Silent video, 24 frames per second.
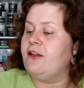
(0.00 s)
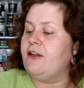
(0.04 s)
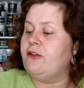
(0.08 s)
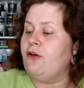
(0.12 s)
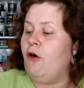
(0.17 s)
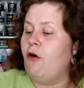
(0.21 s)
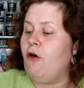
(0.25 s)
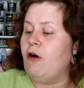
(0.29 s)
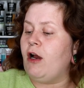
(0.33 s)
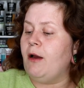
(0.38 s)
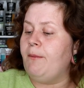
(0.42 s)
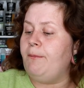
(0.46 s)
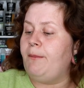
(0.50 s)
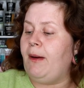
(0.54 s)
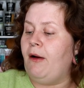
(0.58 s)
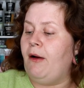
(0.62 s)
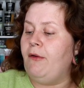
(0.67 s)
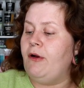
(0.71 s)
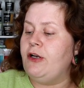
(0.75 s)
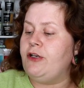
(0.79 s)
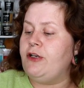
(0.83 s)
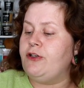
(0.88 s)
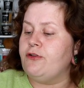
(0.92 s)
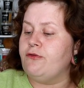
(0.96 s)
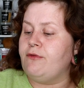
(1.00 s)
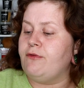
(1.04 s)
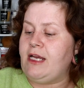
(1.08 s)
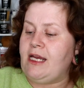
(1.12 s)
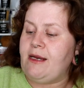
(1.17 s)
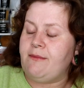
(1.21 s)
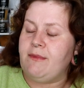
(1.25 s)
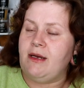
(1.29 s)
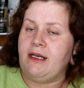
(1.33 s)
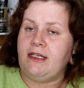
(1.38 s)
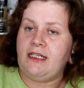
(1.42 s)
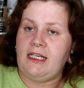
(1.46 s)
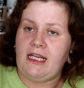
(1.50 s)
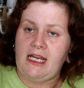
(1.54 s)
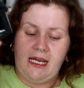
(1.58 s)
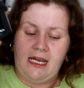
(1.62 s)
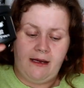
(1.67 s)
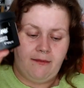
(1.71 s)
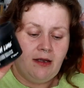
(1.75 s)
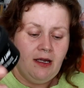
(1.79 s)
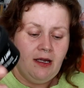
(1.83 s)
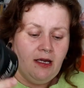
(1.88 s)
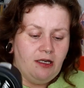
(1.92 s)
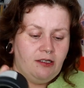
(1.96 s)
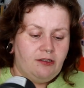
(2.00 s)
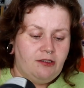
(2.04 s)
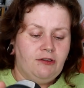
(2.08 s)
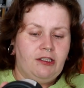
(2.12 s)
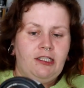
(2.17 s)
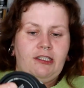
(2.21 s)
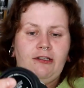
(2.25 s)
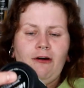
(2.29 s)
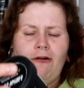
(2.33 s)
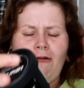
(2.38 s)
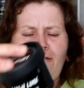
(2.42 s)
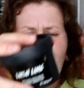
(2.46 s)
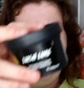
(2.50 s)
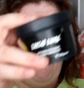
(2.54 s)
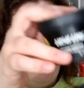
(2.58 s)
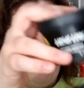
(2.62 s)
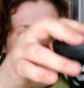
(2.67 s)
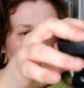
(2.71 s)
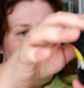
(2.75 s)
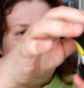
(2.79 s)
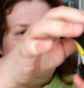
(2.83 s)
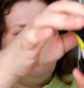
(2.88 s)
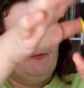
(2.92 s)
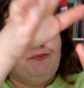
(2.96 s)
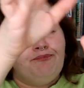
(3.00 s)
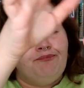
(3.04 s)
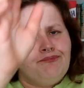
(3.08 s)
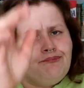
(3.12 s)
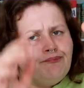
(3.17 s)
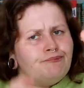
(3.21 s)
Talk about a dream team. So, so far,